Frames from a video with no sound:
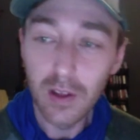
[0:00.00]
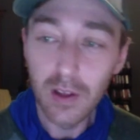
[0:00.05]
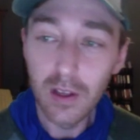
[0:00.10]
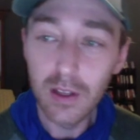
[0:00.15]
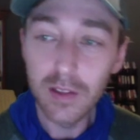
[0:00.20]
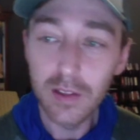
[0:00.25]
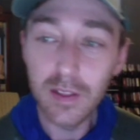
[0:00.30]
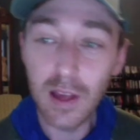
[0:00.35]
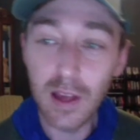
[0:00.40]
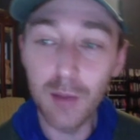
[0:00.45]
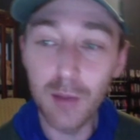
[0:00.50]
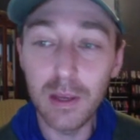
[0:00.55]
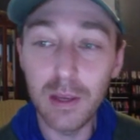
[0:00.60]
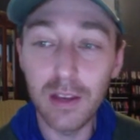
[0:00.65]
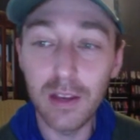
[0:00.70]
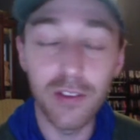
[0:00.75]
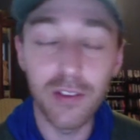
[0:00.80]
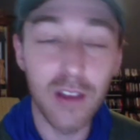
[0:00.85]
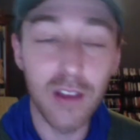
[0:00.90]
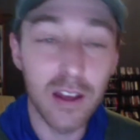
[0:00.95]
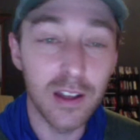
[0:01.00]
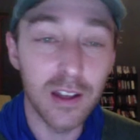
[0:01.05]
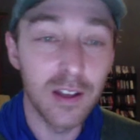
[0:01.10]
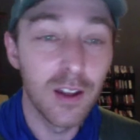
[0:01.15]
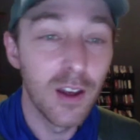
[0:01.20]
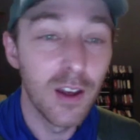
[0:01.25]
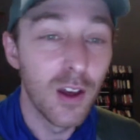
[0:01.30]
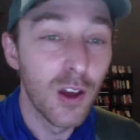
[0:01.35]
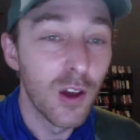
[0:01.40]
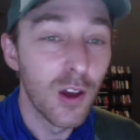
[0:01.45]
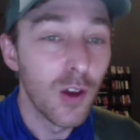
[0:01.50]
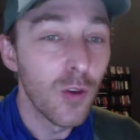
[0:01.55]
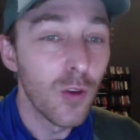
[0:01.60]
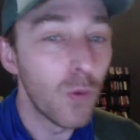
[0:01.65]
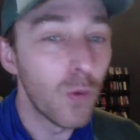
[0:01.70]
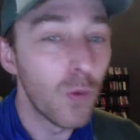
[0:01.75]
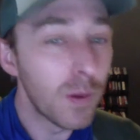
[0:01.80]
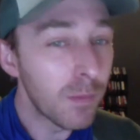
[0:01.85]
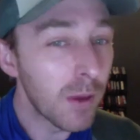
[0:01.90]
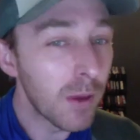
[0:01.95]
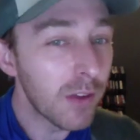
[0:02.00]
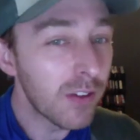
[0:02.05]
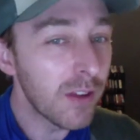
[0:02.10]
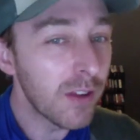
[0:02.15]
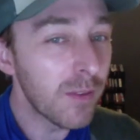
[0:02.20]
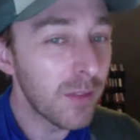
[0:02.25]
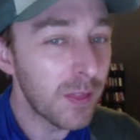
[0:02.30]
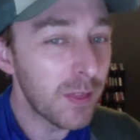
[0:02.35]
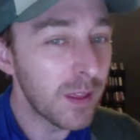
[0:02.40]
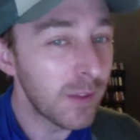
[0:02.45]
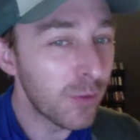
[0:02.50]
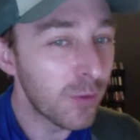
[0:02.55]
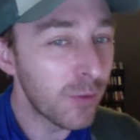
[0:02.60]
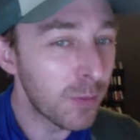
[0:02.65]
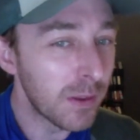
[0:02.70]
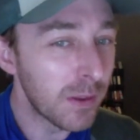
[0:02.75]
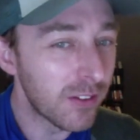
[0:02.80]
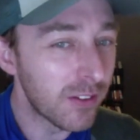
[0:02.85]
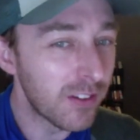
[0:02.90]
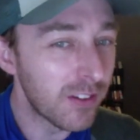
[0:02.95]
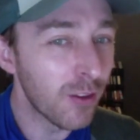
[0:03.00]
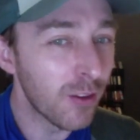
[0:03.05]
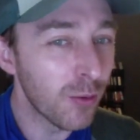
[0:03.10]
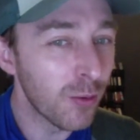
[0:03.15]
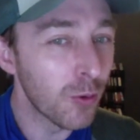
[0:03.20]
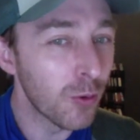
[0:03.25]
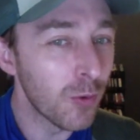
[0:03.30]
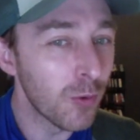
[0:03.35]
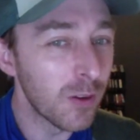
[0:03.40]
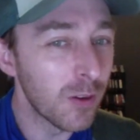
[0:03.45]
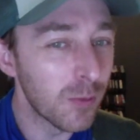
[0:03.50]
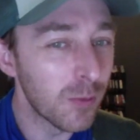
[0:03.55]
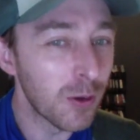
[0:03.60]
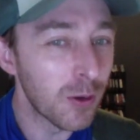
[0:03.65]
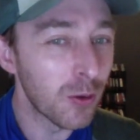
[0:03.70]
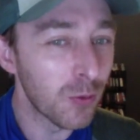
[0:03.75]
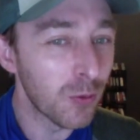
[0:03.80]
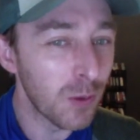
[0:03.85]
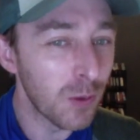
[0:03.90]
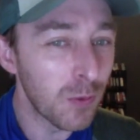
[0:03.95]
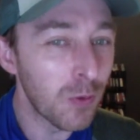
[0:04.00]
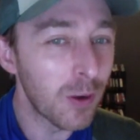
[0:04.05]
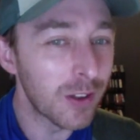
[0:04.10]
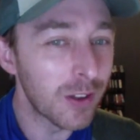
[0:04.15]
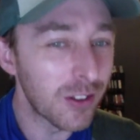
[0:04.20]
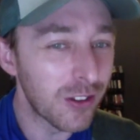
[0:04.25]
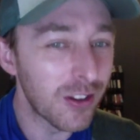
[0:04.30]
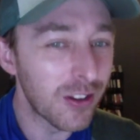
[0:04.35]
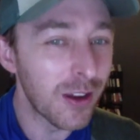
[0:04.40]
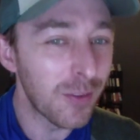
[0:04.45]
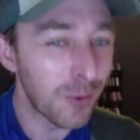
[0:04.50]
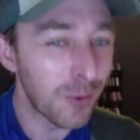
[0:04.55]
That being said, we must have a thing for Ben Stiller movies because we've watched several.